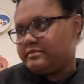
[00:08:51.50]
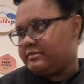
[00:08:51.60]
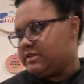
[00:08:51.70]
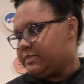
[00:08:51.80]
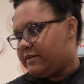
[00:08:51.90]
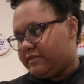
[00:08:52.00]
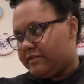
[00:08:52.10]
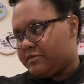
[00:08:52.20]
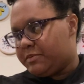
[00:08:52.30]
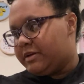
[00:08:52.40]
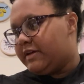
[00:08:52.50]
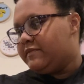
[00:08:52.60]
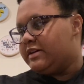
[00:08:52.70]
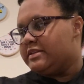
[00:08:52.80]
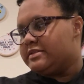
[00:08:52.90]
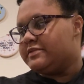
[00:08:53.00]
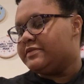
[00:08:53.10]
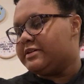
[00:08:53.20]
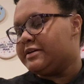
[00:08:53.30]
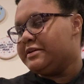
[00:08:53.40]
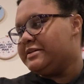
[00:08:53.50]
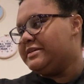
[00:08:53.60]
This is my favorite one I've done so far.